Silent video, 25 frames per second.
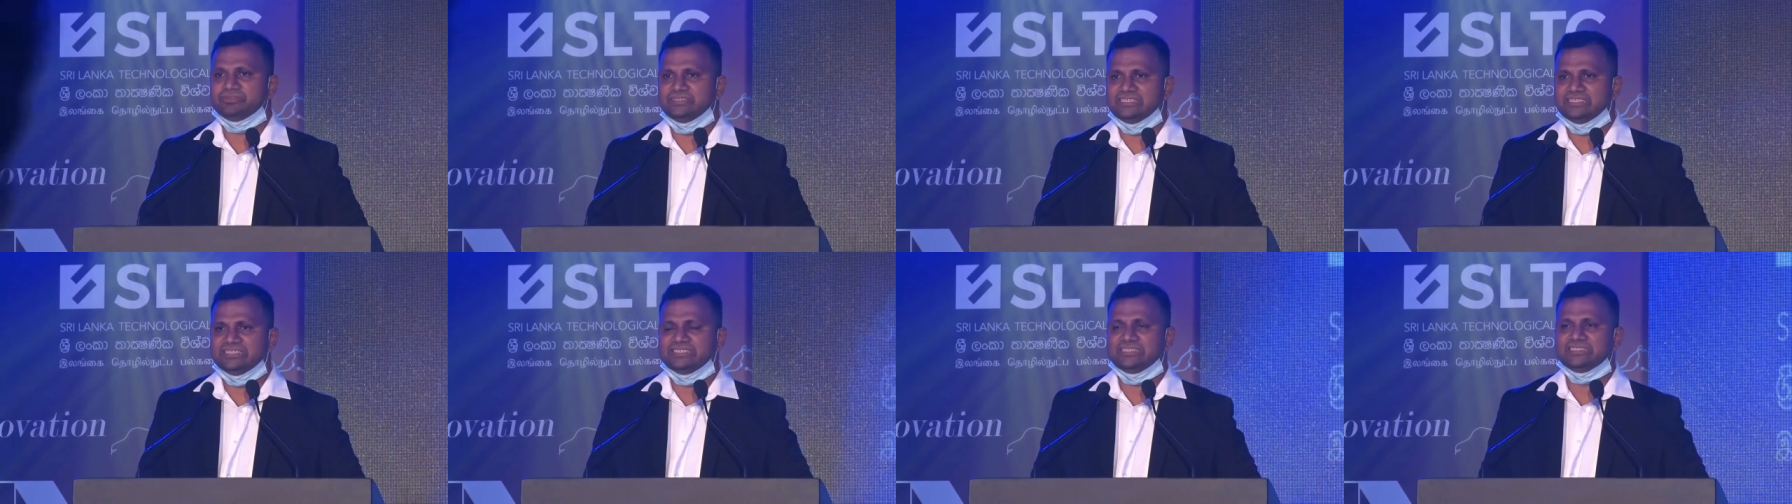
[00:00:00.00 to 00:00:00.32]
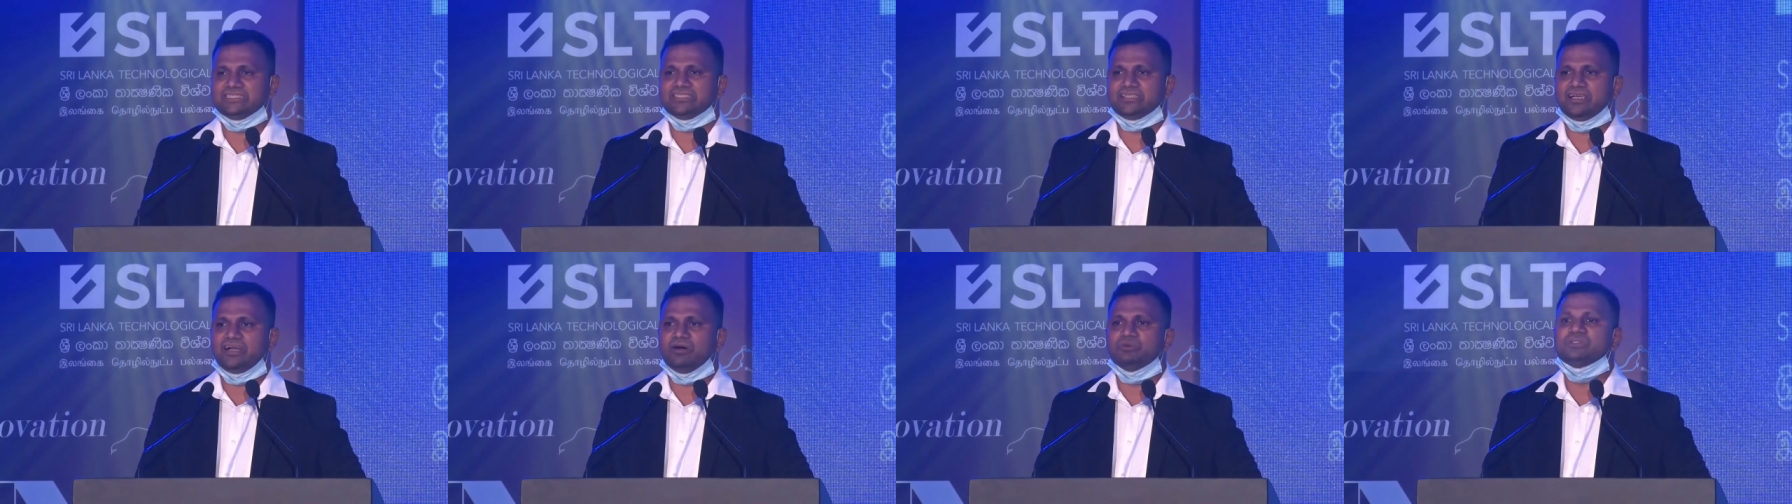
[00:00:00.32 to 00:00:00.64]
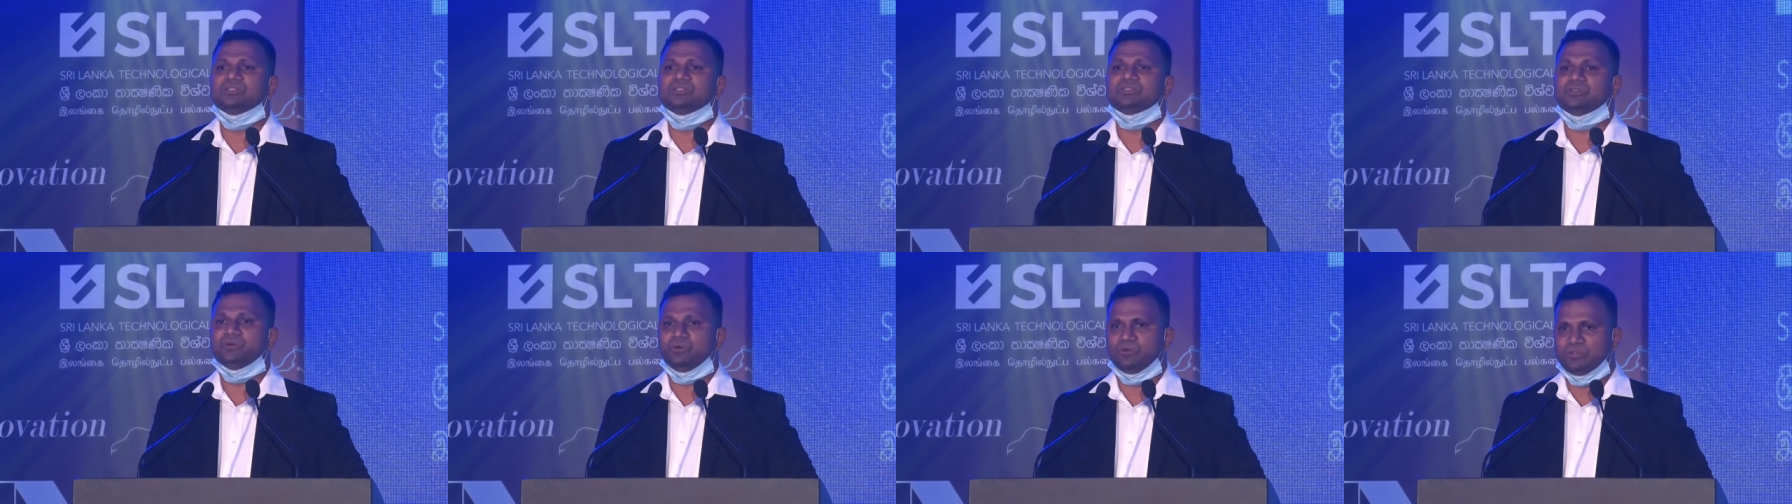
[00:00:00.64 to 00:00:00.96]
the
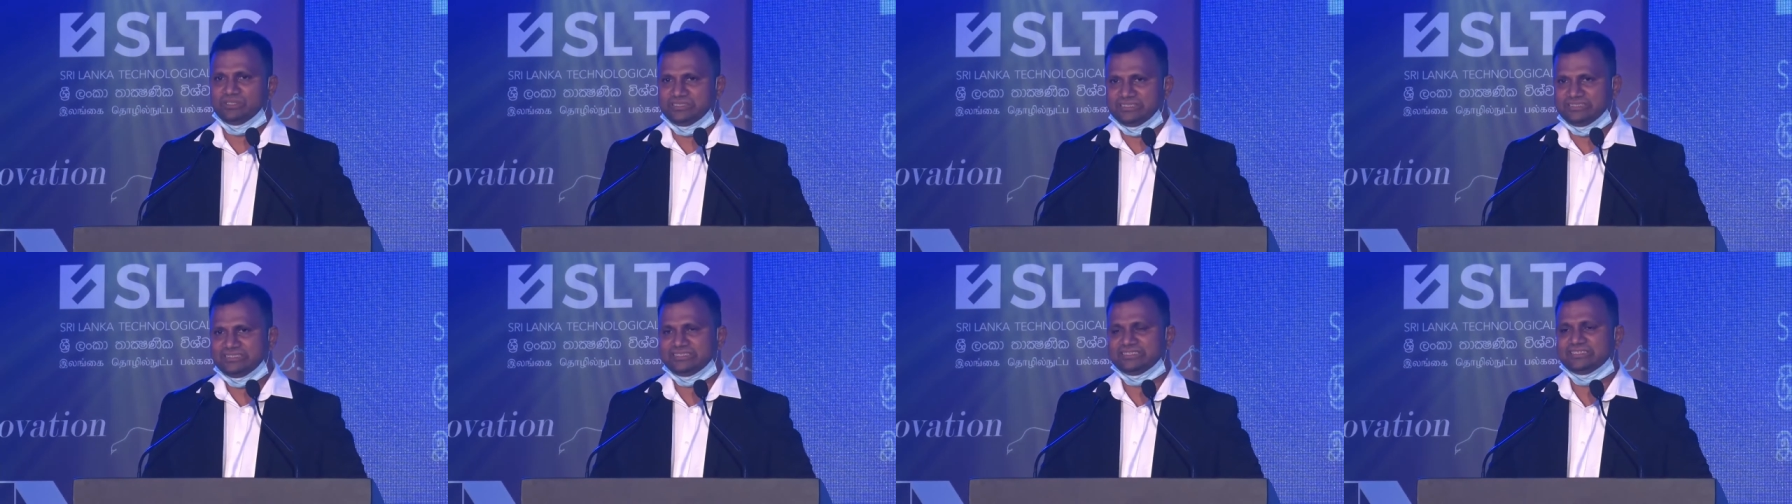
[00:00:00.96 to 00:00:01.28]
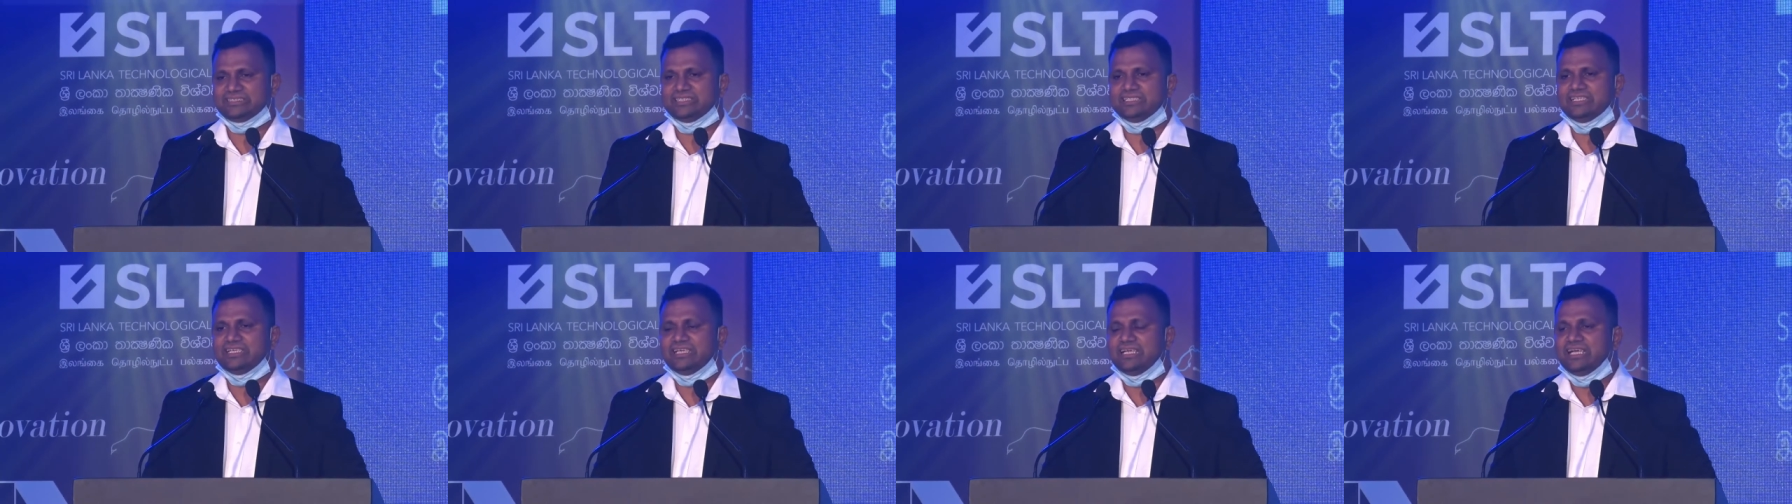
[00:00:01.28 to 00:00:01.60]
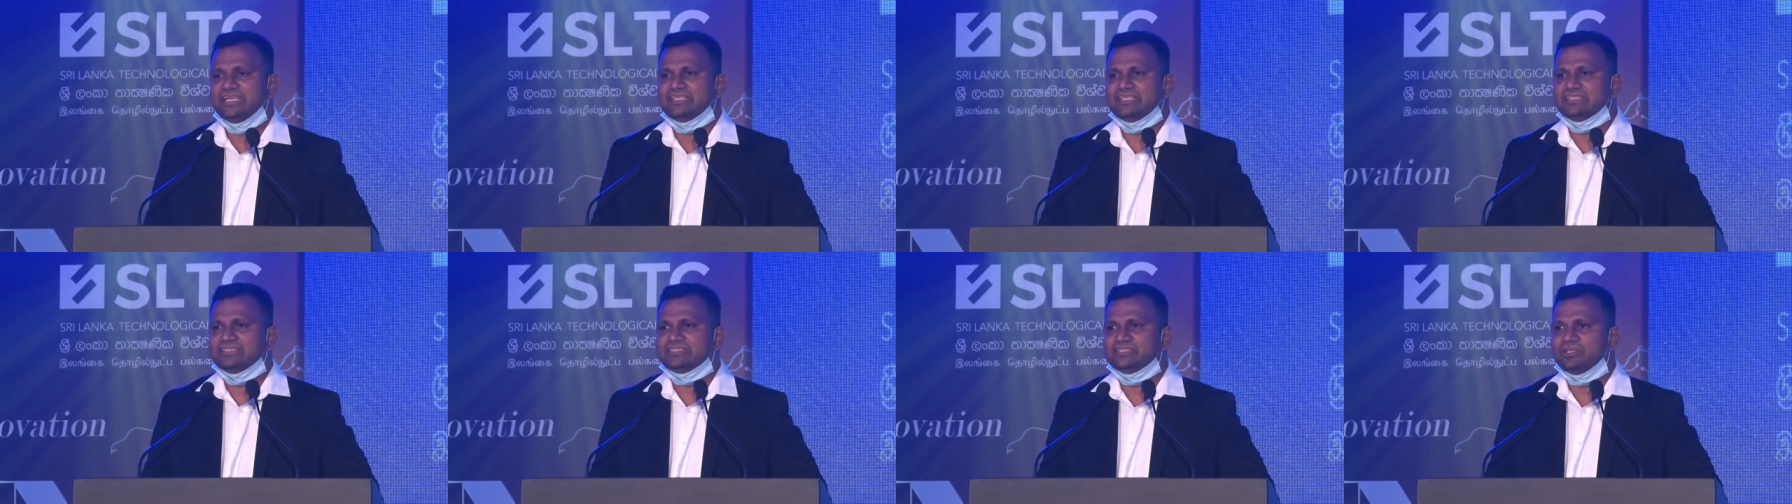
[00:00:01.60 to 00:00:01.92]
household.
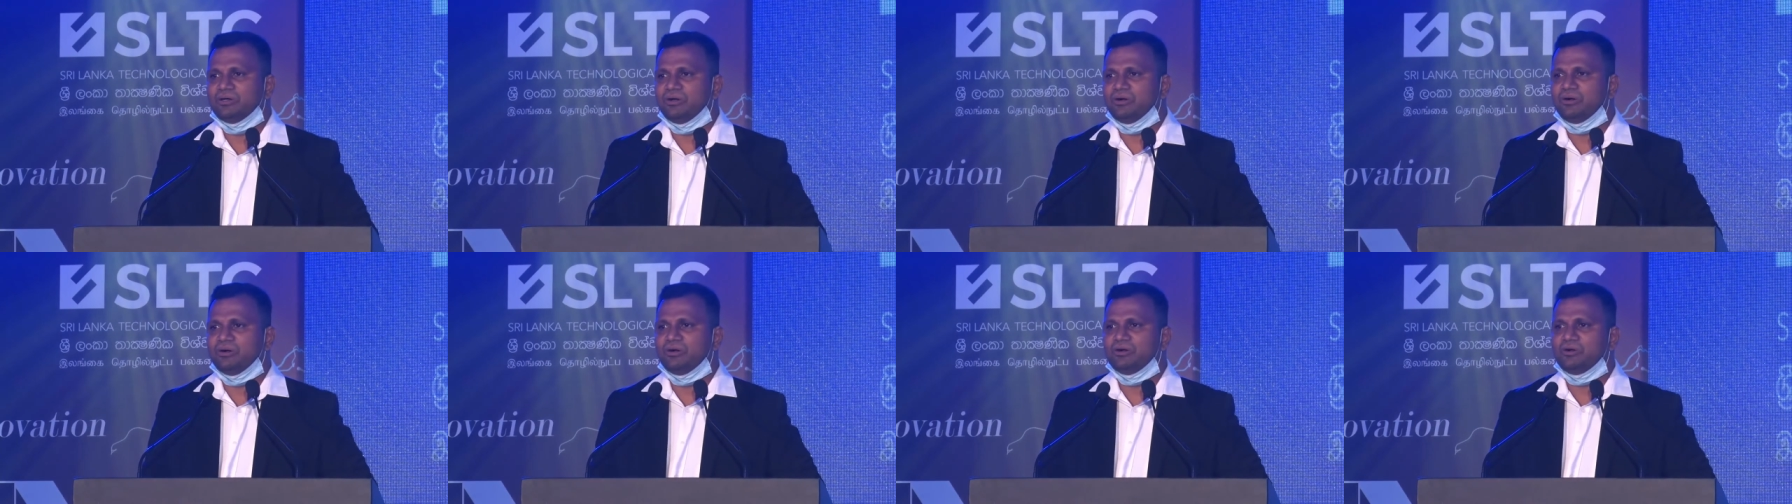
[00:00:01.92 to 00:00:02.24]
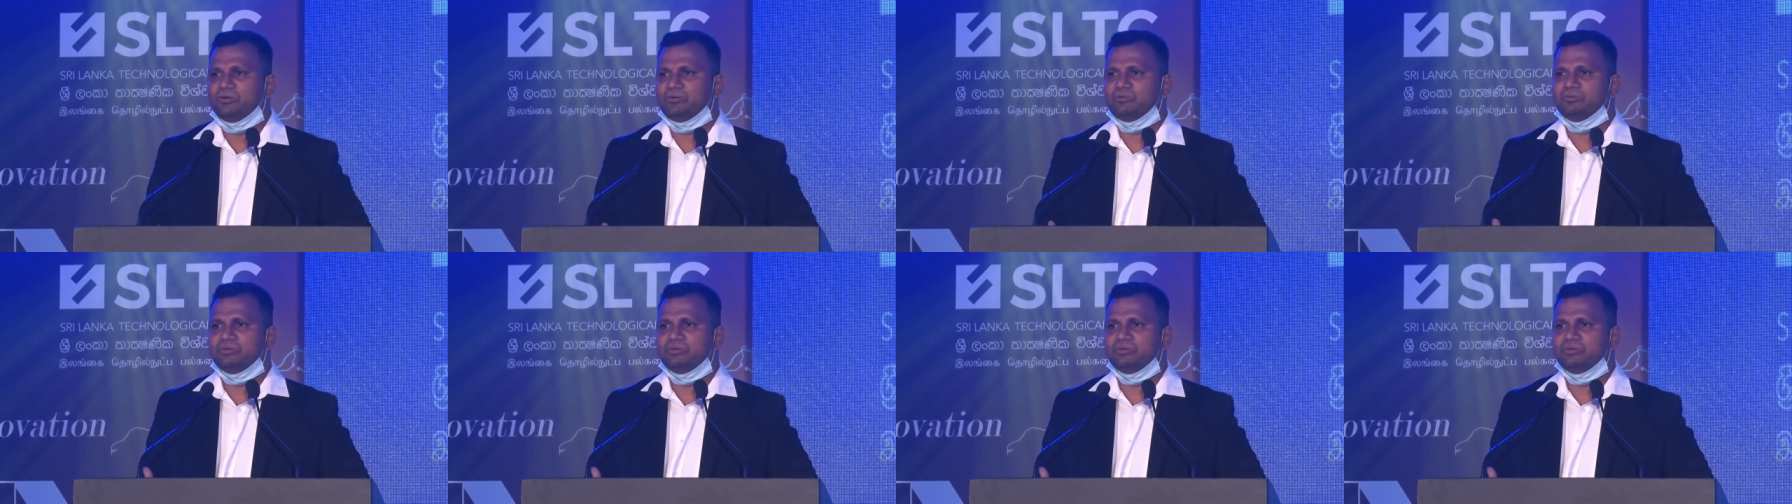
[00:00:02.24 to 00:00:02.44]
So